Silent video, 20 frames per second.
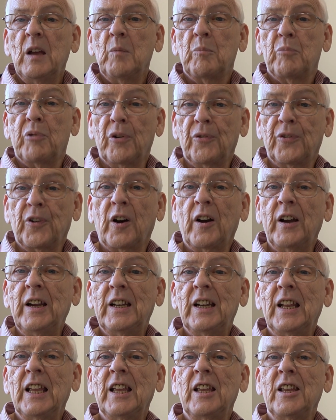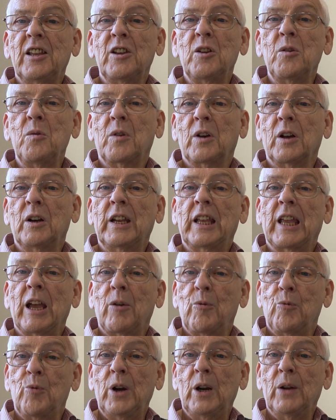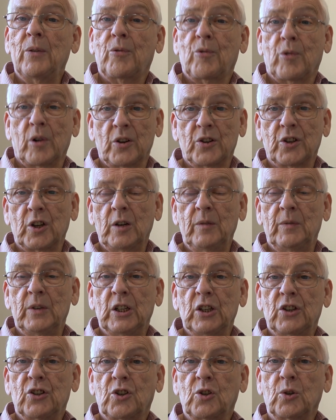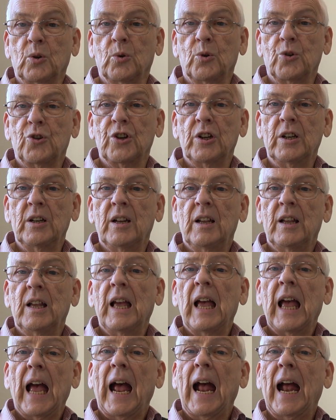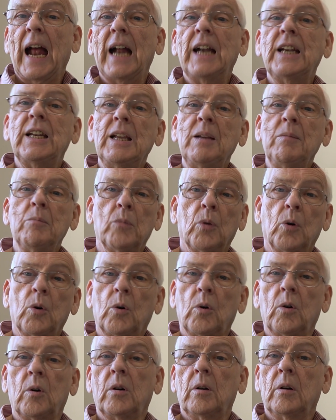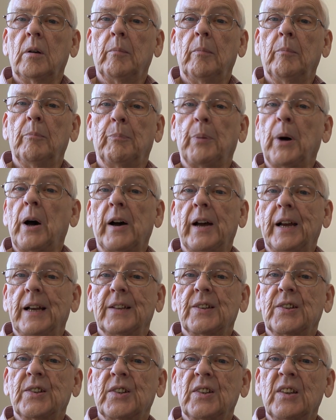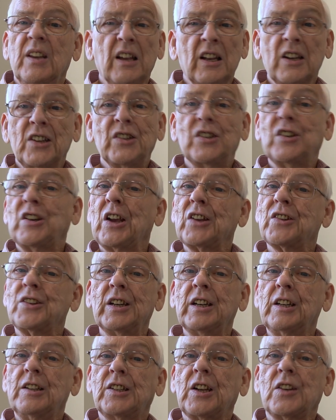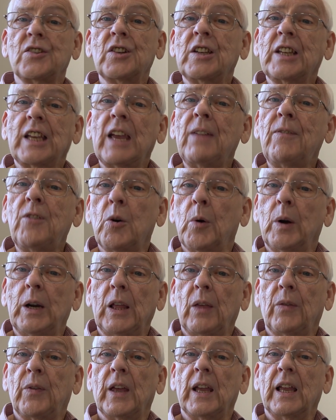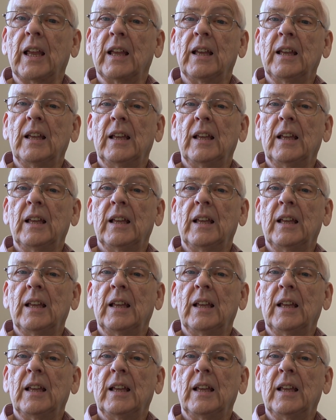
providing you can get rid of crossover distortion, adding more bias doesn't, doesn't give you anything.